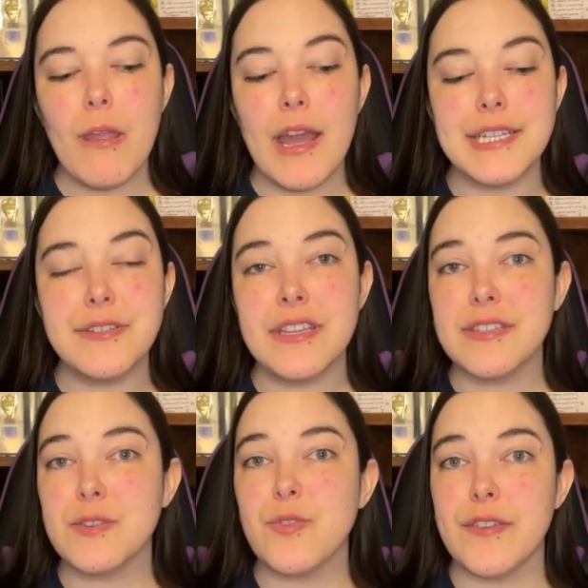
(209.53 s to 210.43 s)
I do think
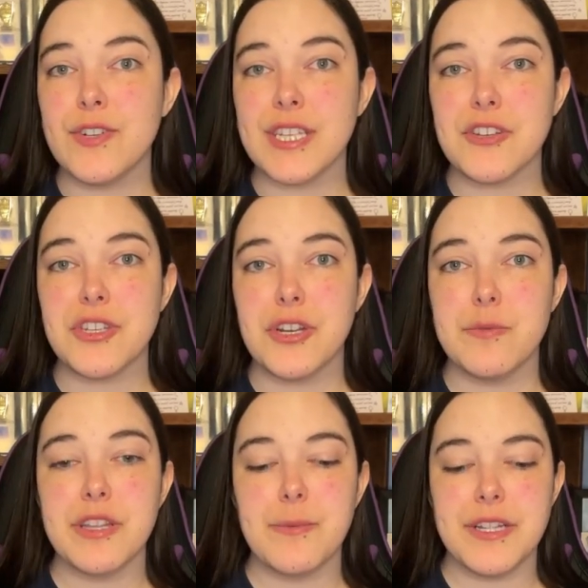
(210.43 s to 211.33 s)
those flavors actually go
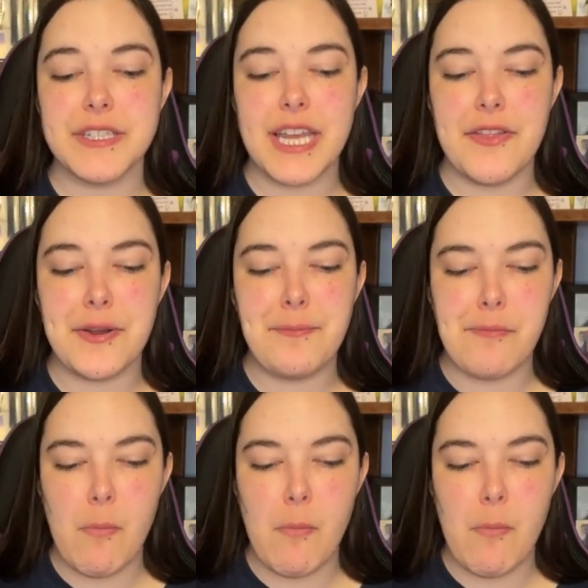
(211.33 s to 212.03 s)
really well together.